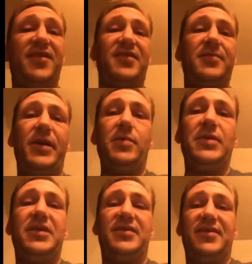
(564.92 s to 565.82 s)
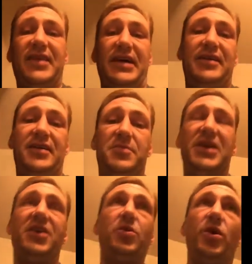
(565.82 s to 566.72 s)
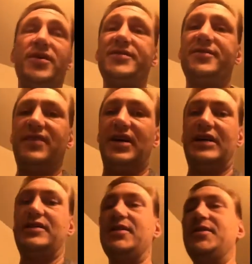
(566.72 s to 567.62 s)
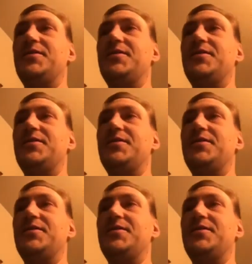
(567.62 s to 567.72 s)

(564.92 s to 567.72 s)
experiment, is that it can be quantified.